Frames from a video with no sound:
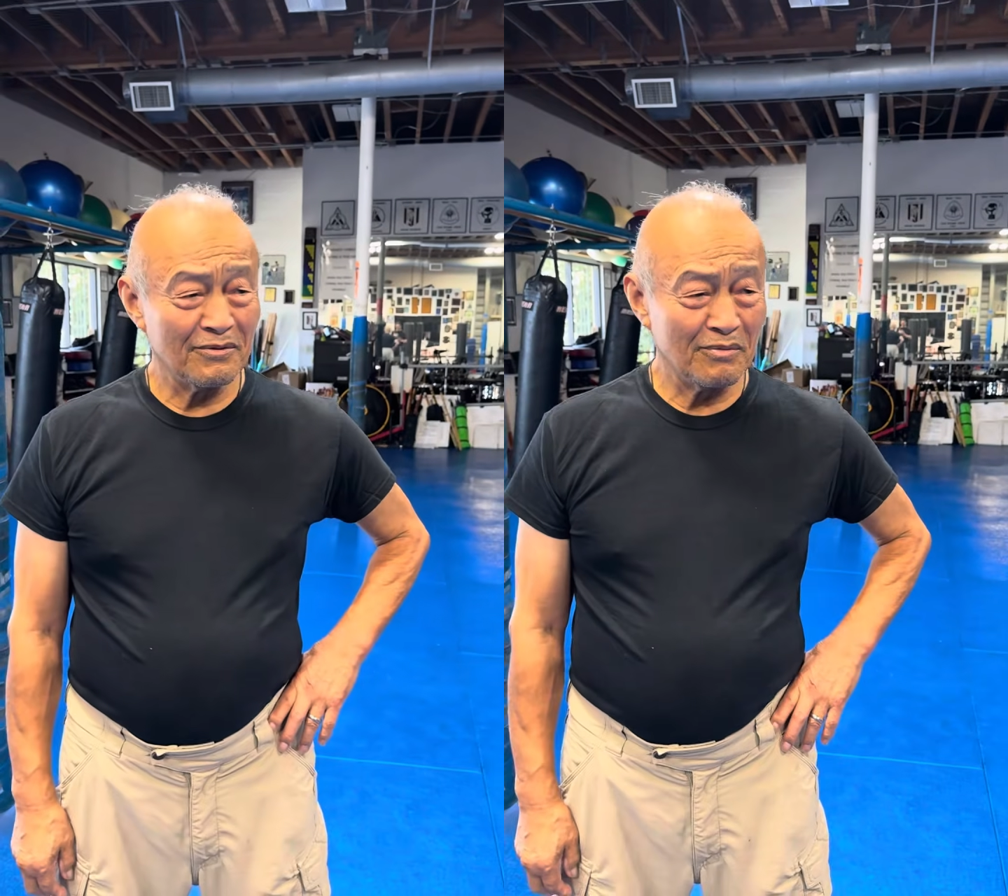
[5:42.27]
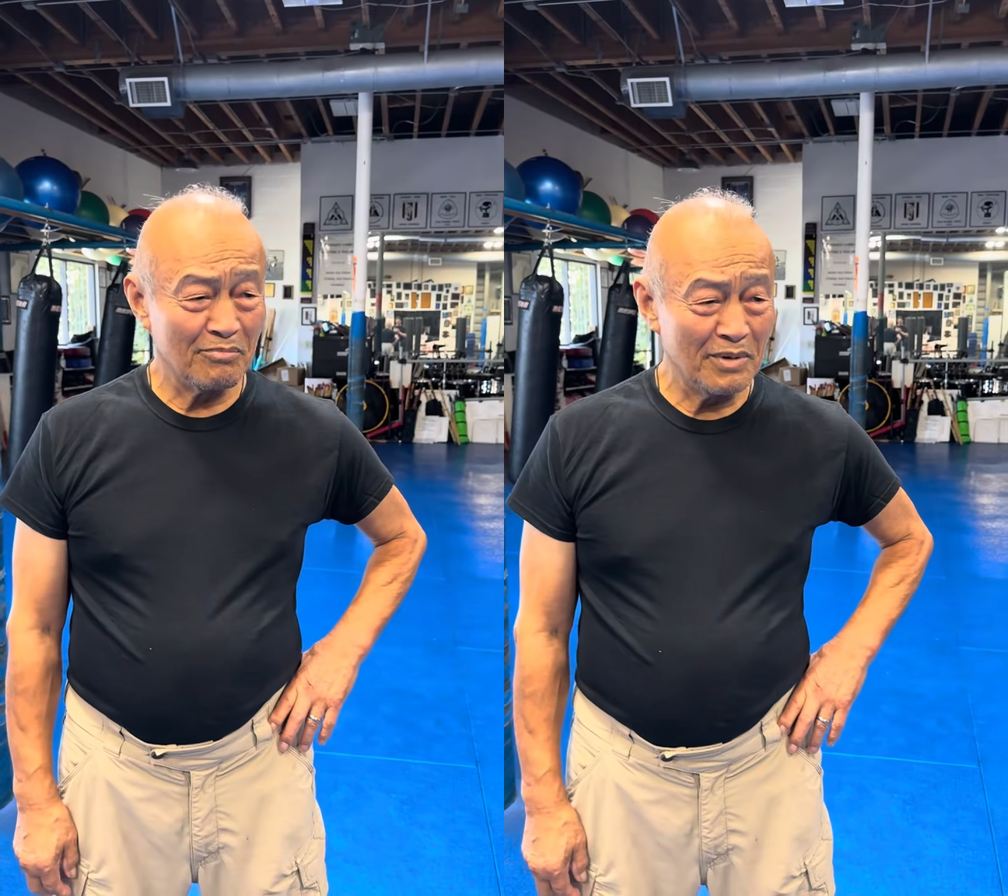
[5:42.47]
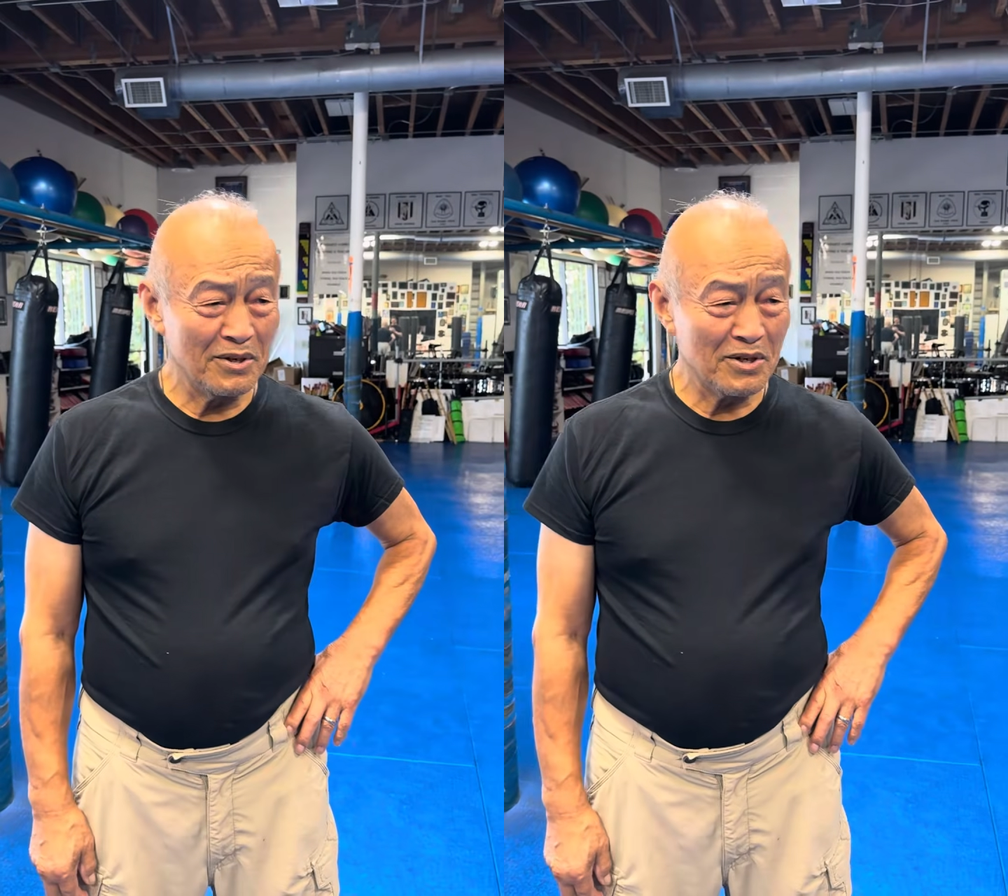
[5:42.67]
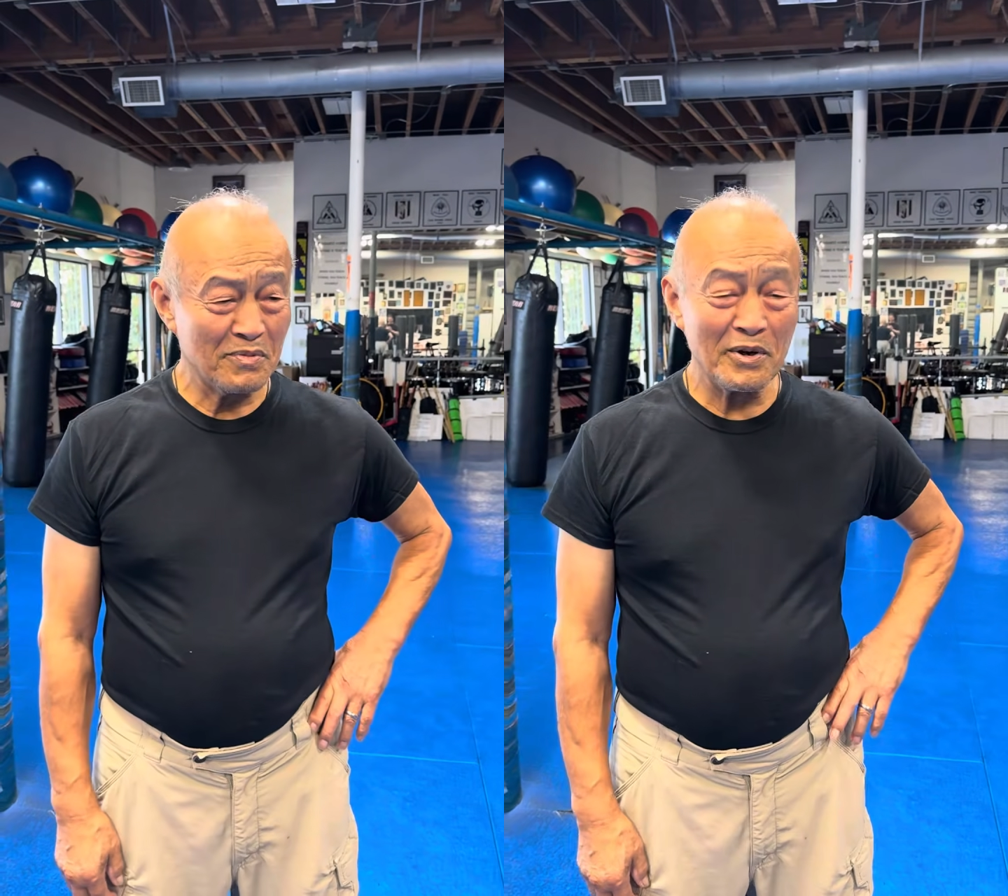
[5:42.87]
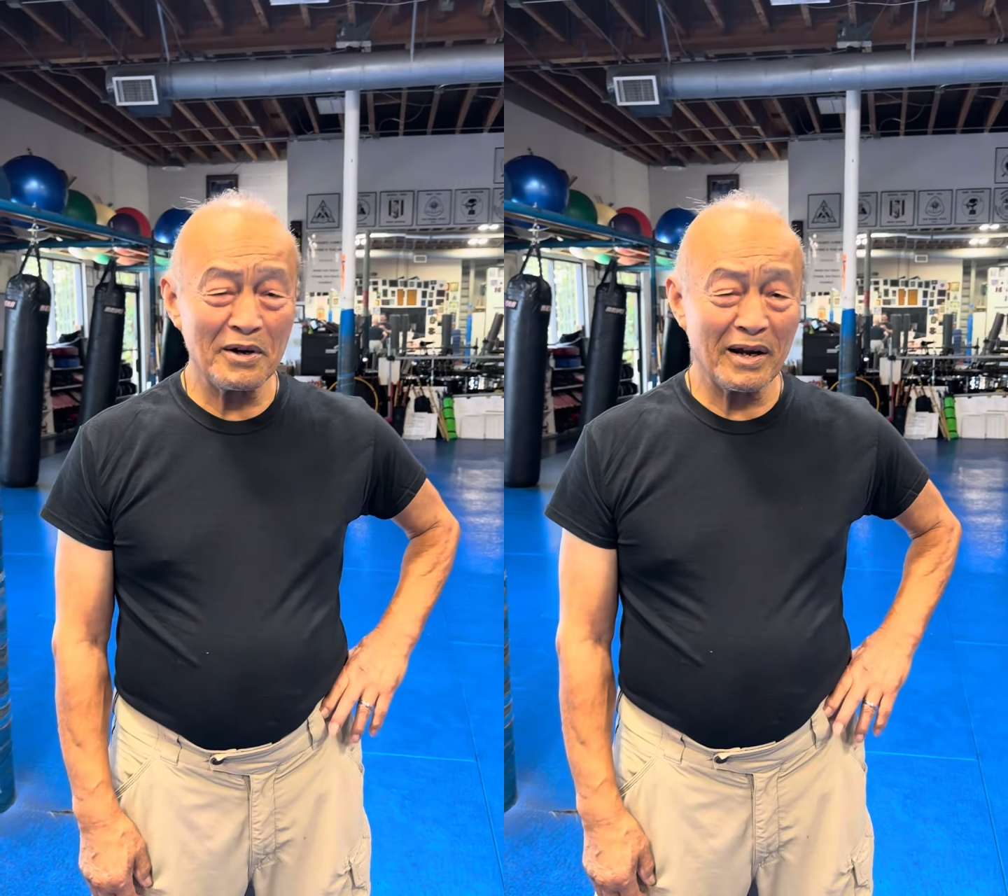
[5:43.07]
Being a
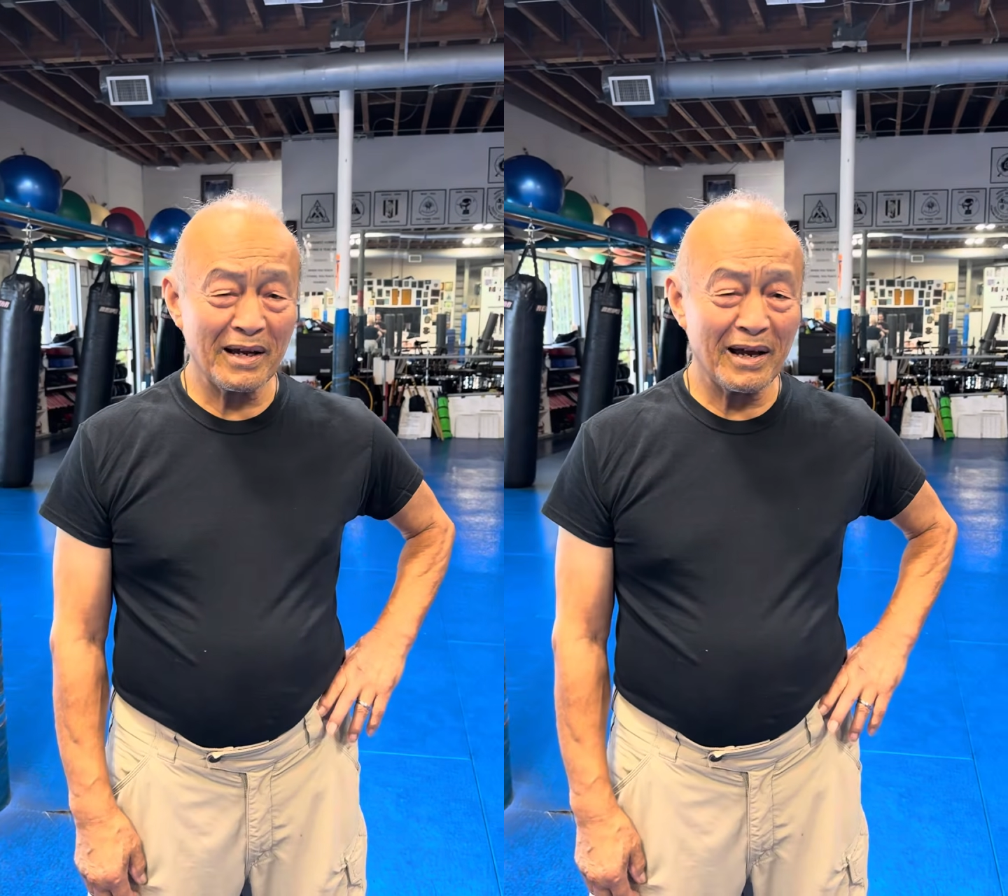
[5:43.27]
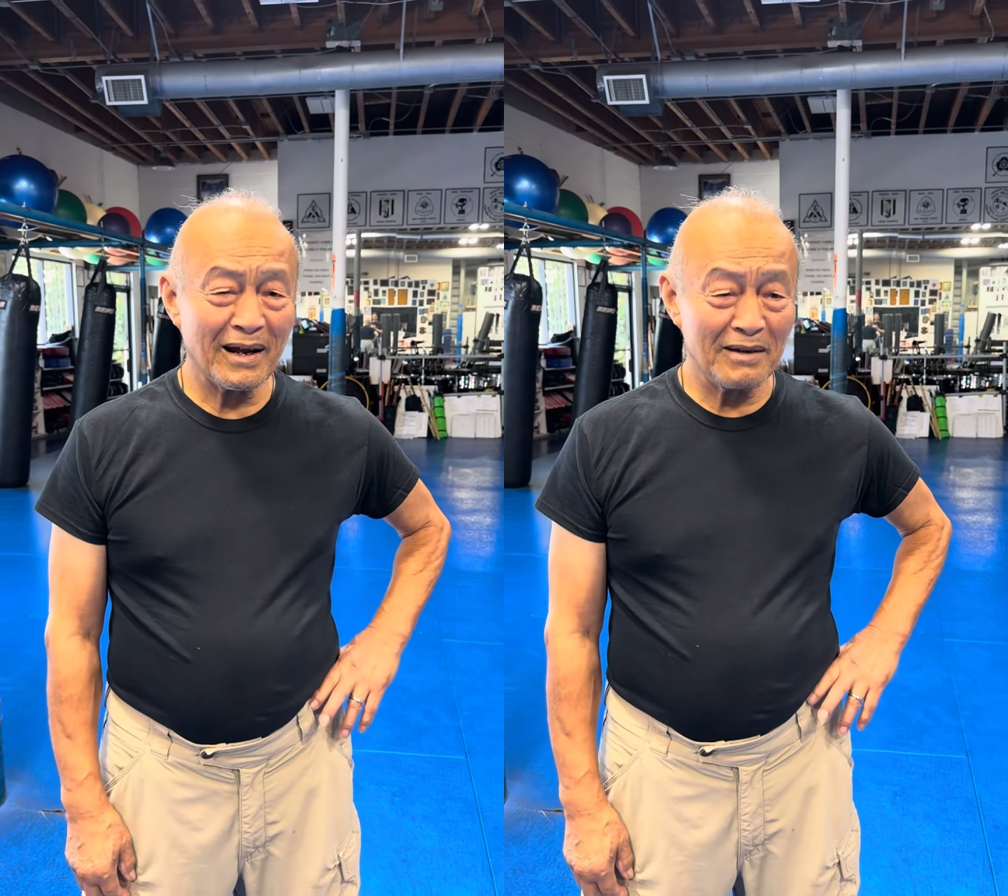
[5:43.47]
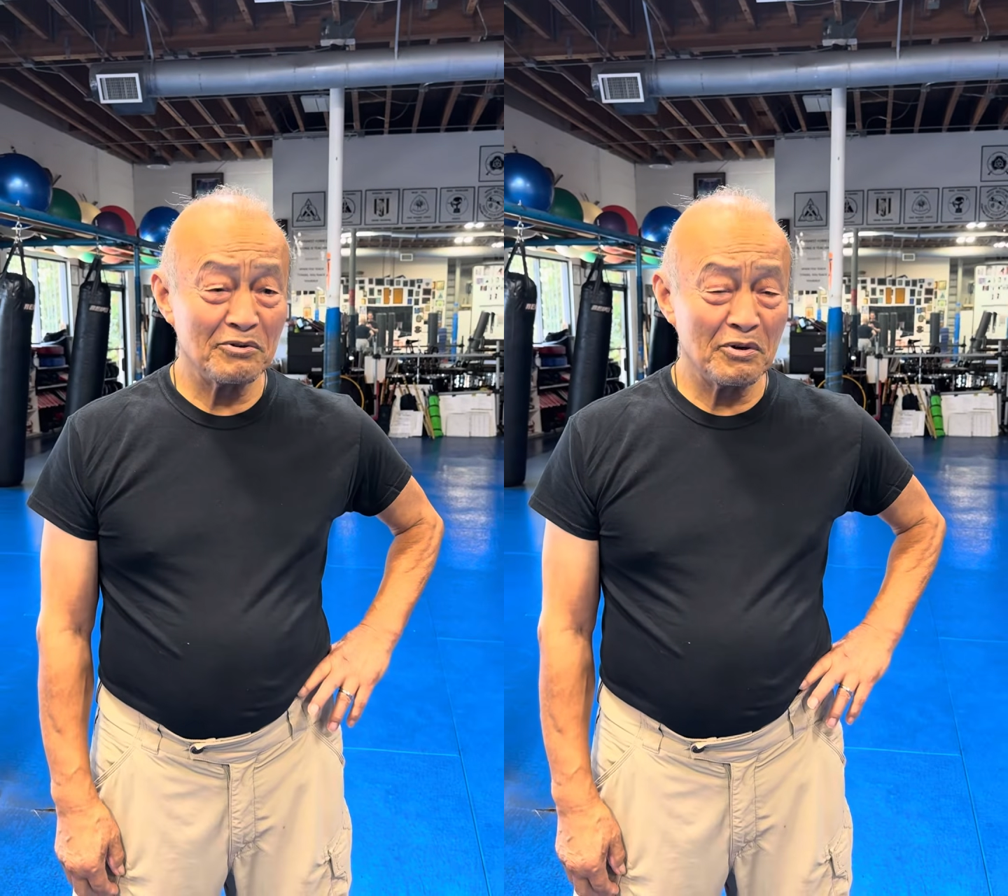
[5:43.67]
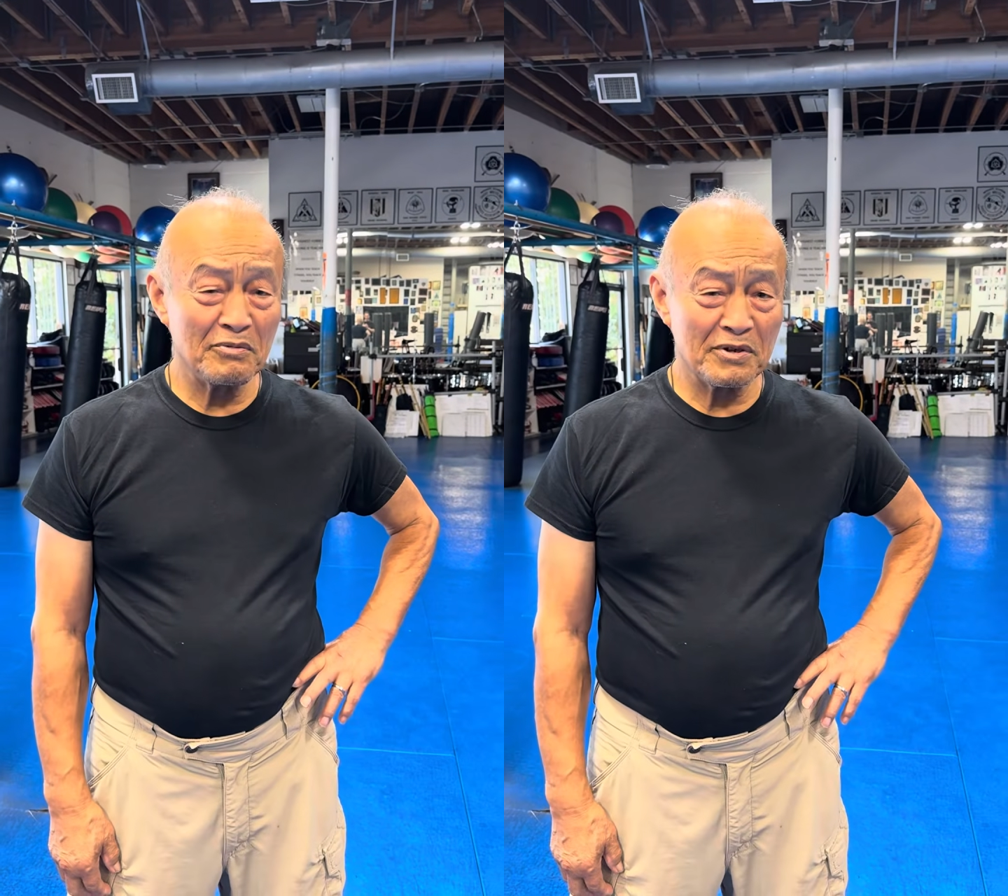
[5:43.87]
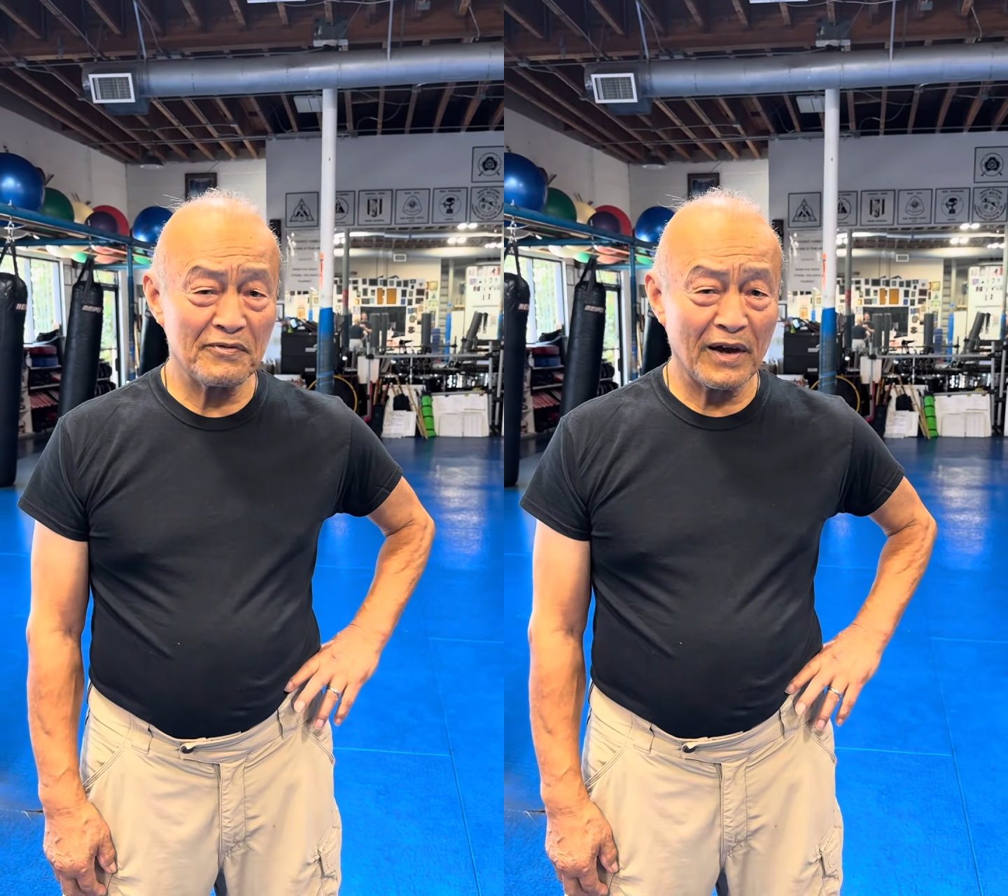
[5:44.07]
sprinter, I knew he
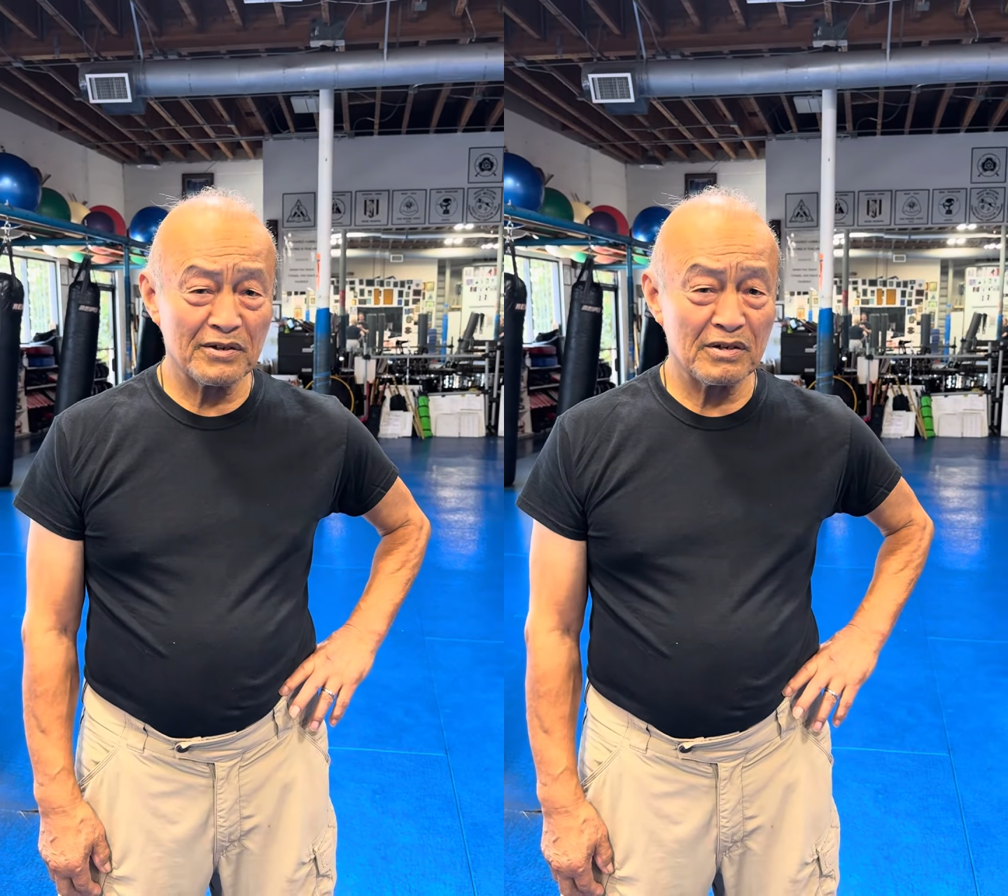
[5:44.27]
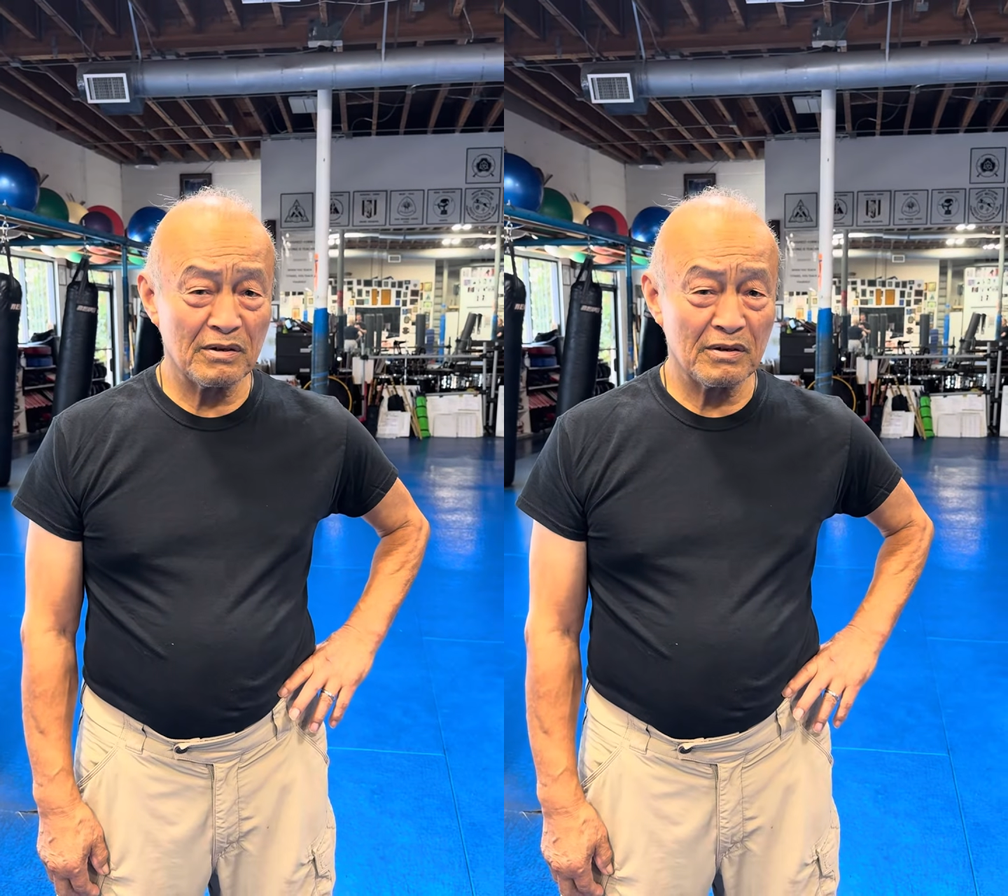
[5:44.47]
was fast